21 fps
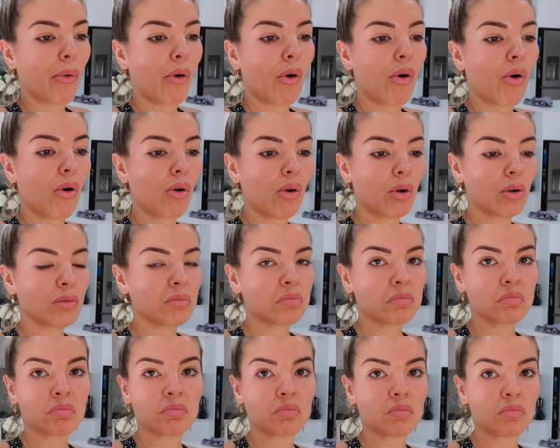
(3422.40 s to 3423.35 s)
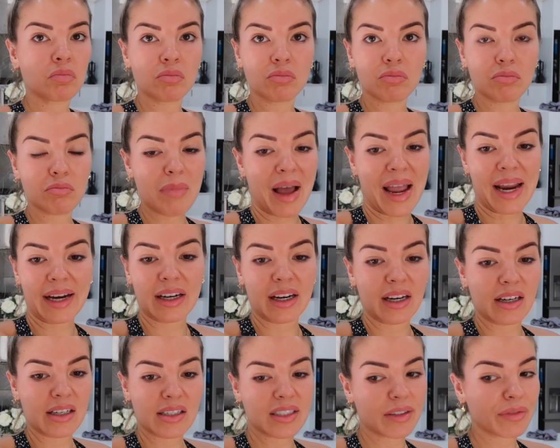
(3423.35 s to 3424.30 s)
ball made
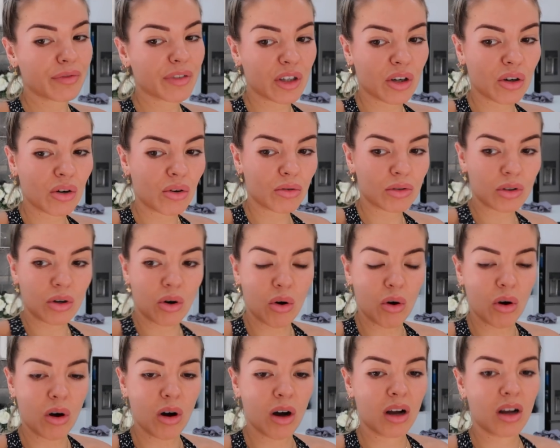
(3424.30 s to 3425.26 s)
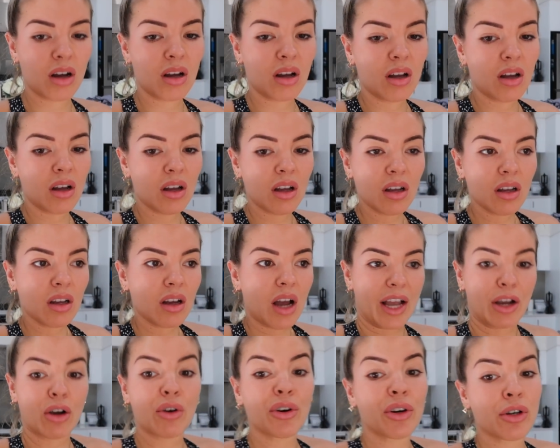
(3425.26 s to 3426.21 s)
it difficult or
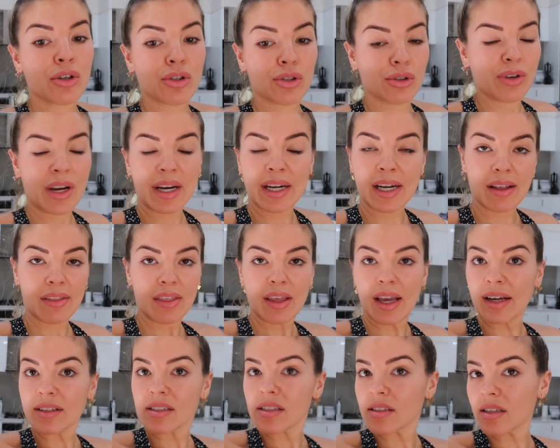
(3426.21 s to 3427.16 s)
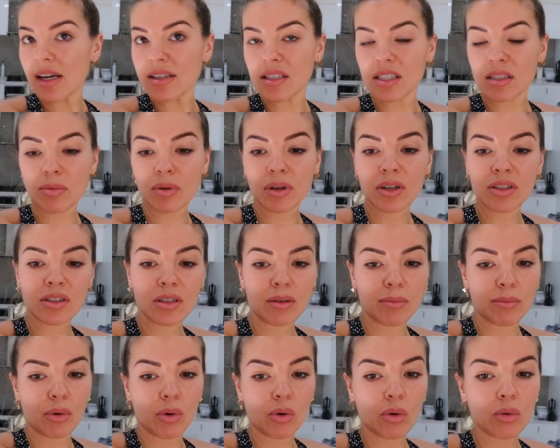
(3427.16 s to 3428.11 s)
I couldn't do any of the exercises because the
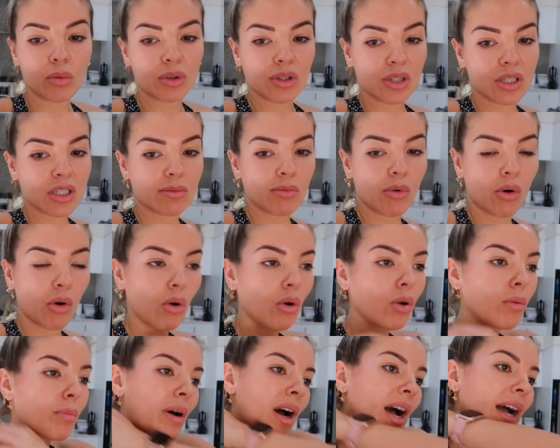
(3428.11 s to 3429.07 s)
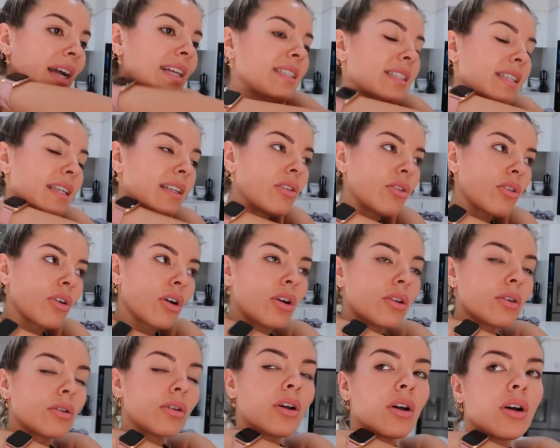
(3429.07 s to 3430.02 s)
ball was small, but I did look
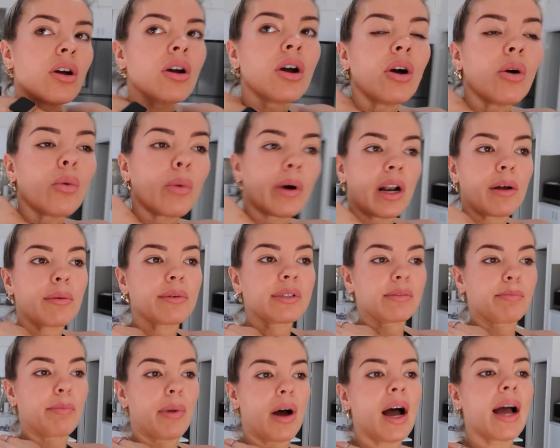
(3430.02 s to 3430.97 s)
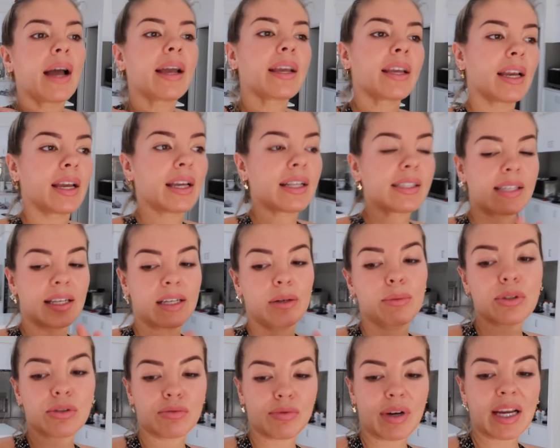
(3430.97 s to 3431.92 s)
on when I was buying it. It said it
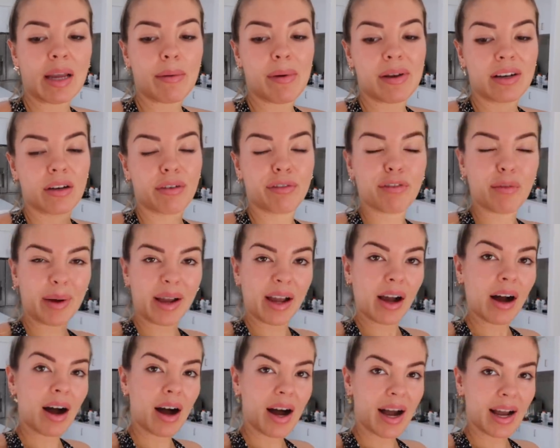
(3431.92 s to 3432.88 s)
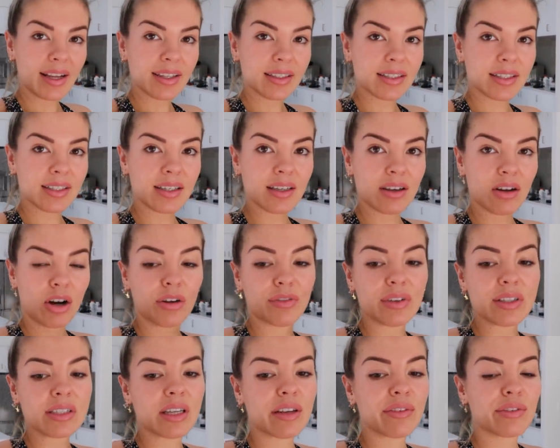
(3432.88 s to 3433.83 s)
was recommended for my height.
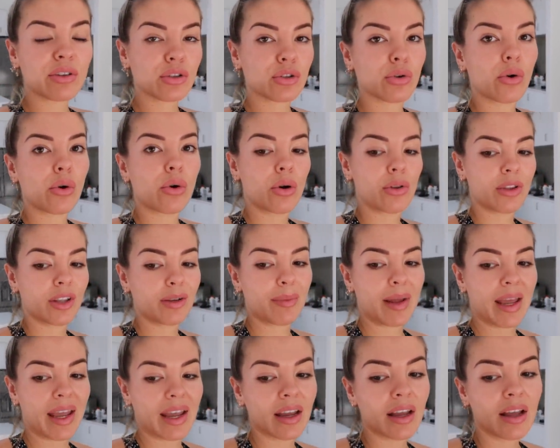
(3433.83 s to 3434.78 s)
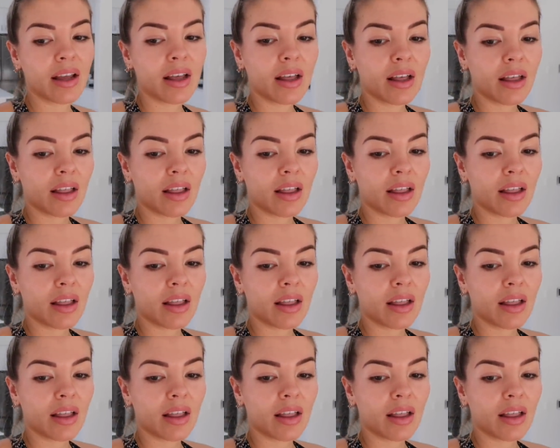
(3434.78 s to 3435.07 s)
Obviously, if you're taller than me,